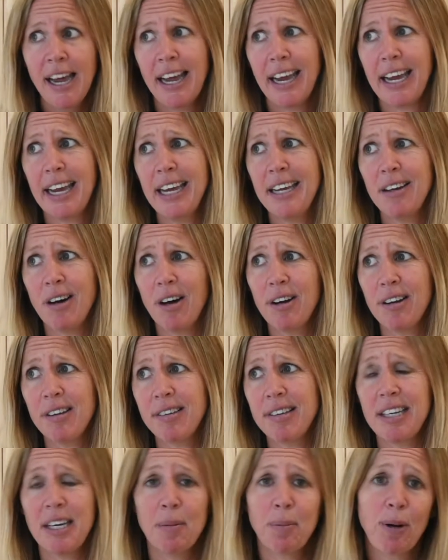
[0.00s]
and
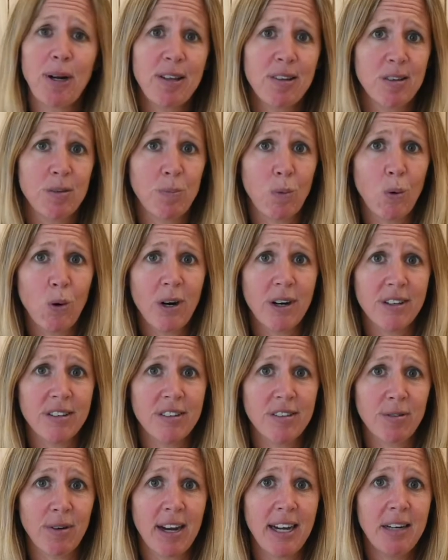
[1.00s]
honestly, it brings
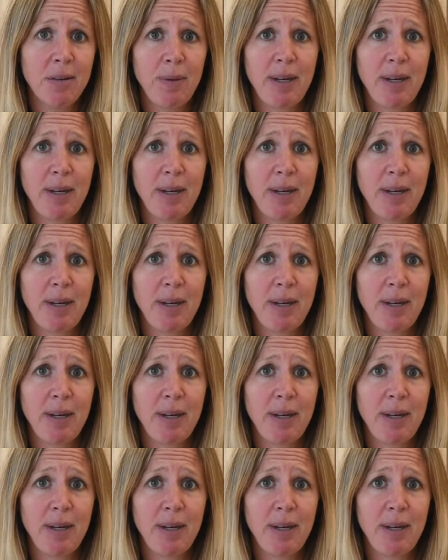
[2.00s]
sports, right?